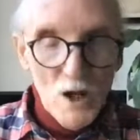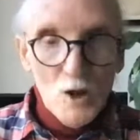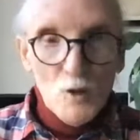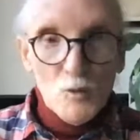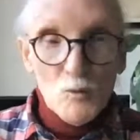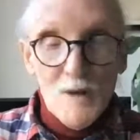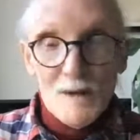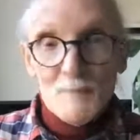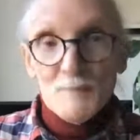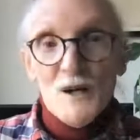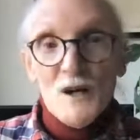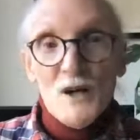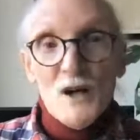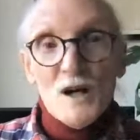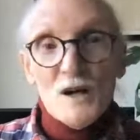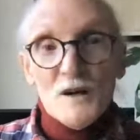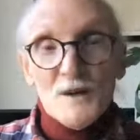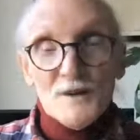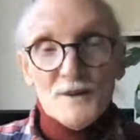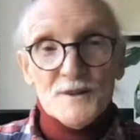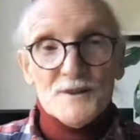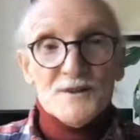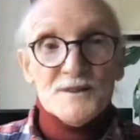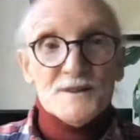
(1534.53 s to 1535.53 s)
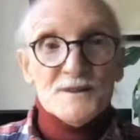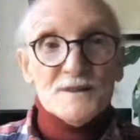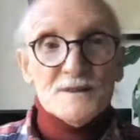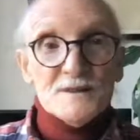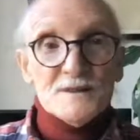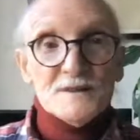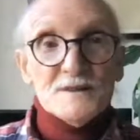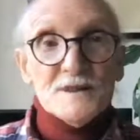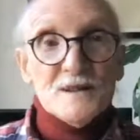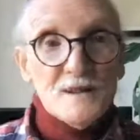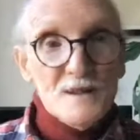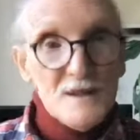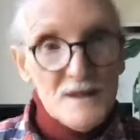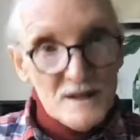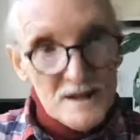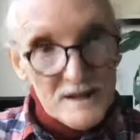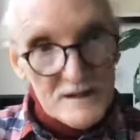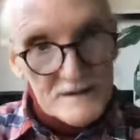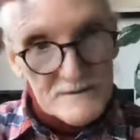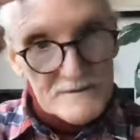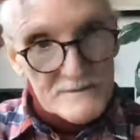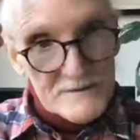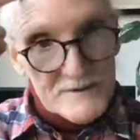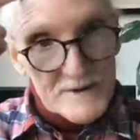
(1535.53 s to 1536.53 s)
webinars
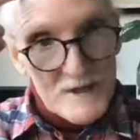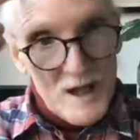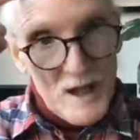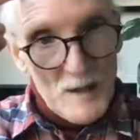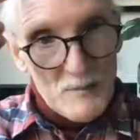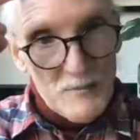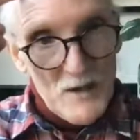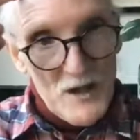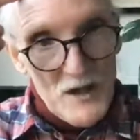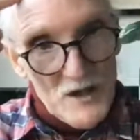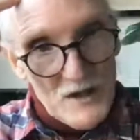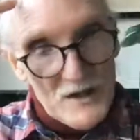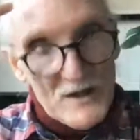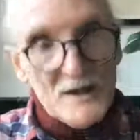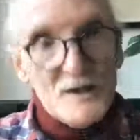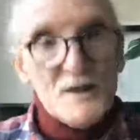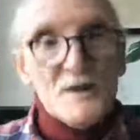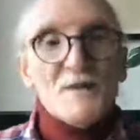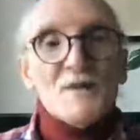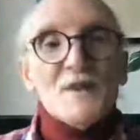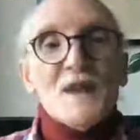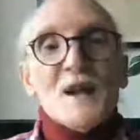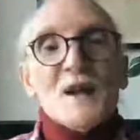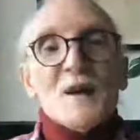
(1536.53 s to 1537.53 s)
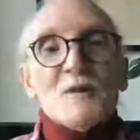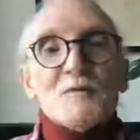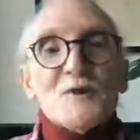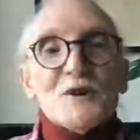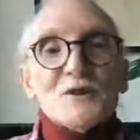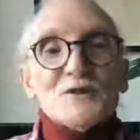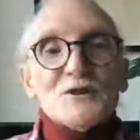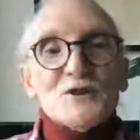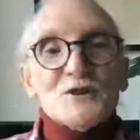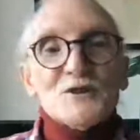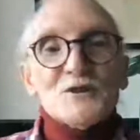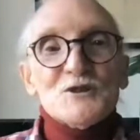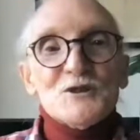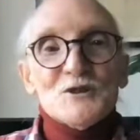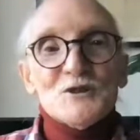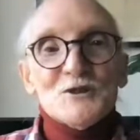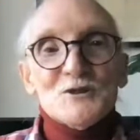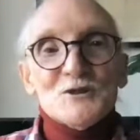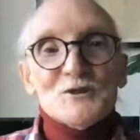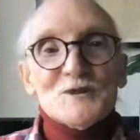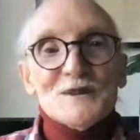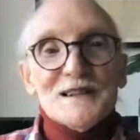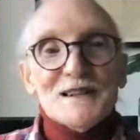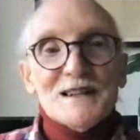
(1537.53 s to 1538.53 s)
up here that I want to
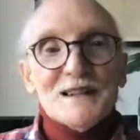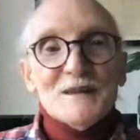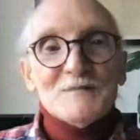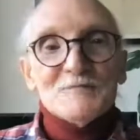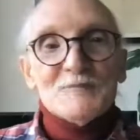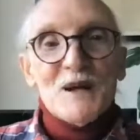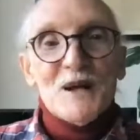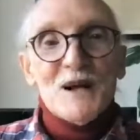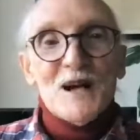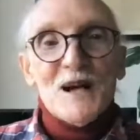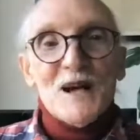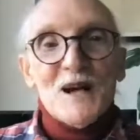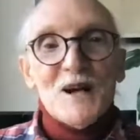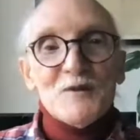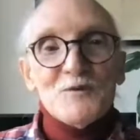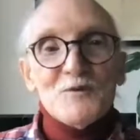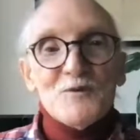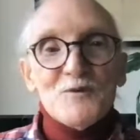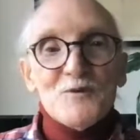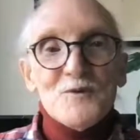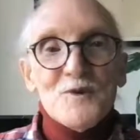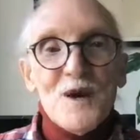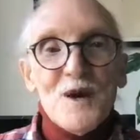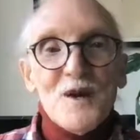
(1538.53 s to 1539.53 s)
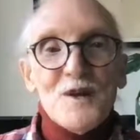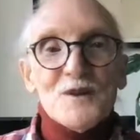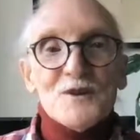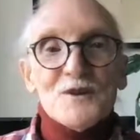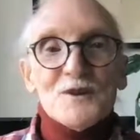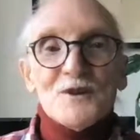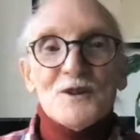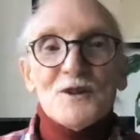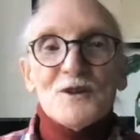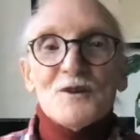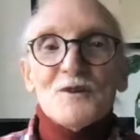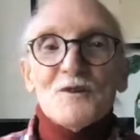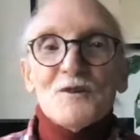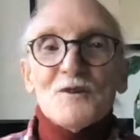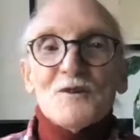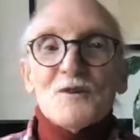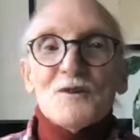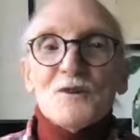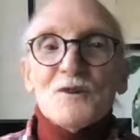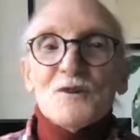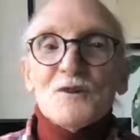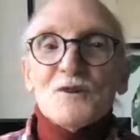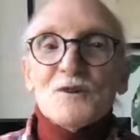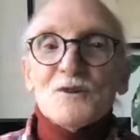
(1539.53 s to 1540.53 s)
do, but I rather
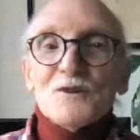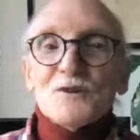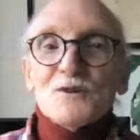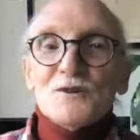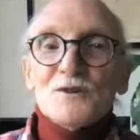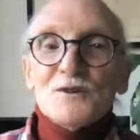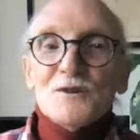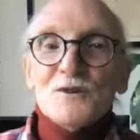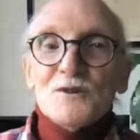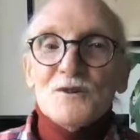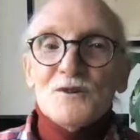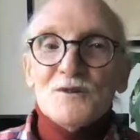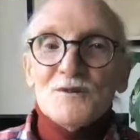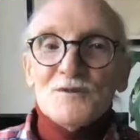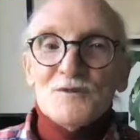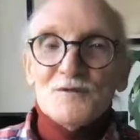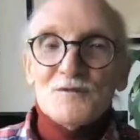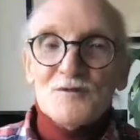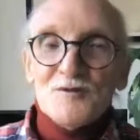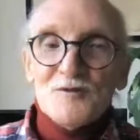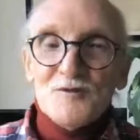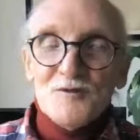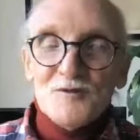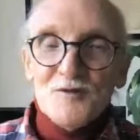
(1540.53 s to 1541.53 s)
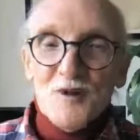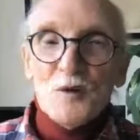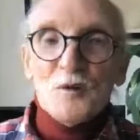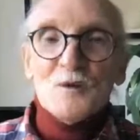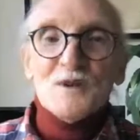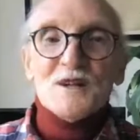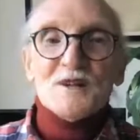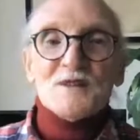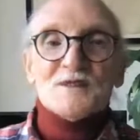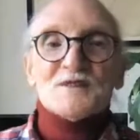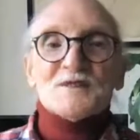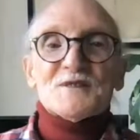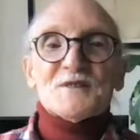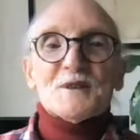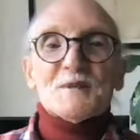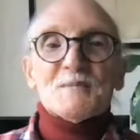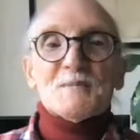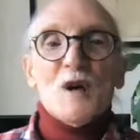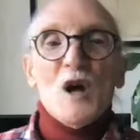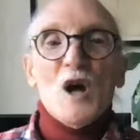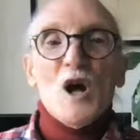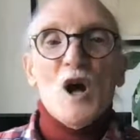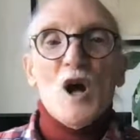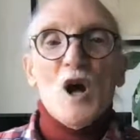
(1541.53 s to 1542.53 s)
focus
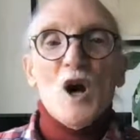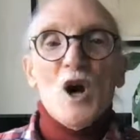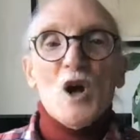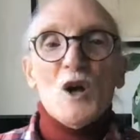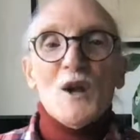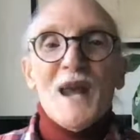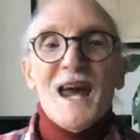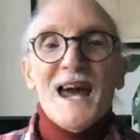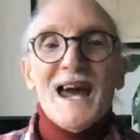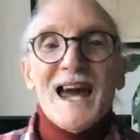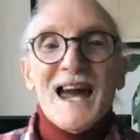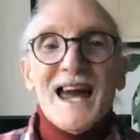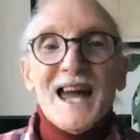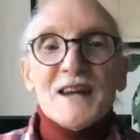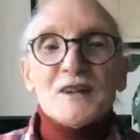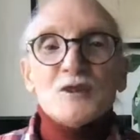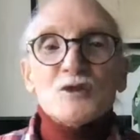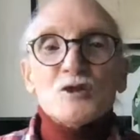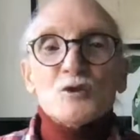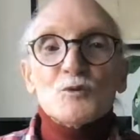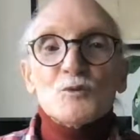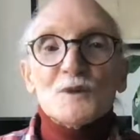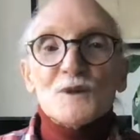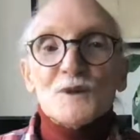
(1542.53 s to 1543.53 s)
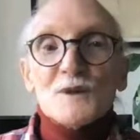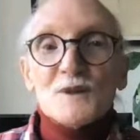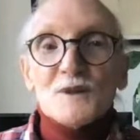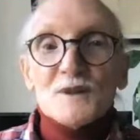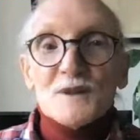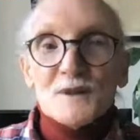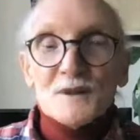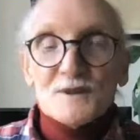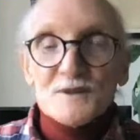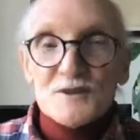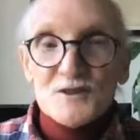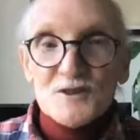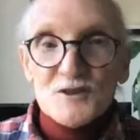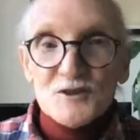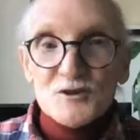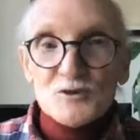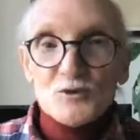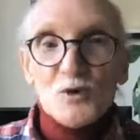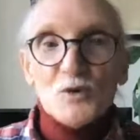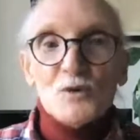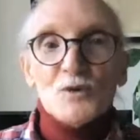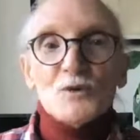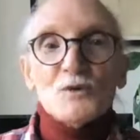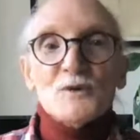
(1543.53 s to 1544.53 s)
them on actual
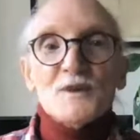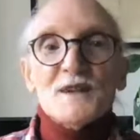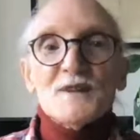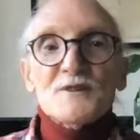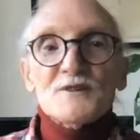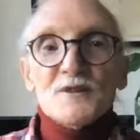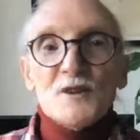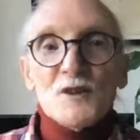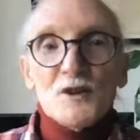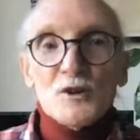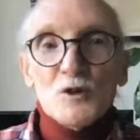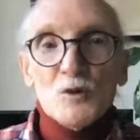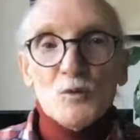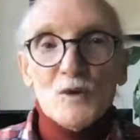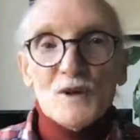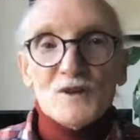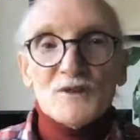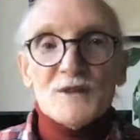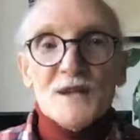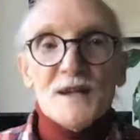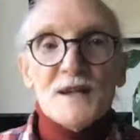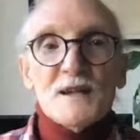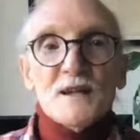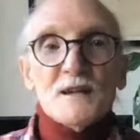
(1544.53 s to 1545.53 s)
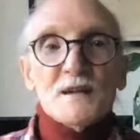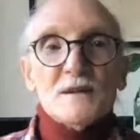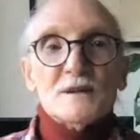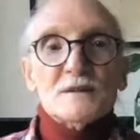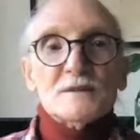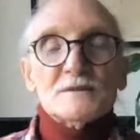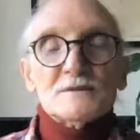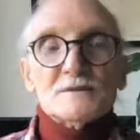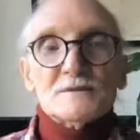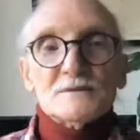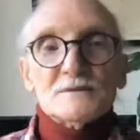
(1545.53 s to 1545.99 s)
stories you want to hear,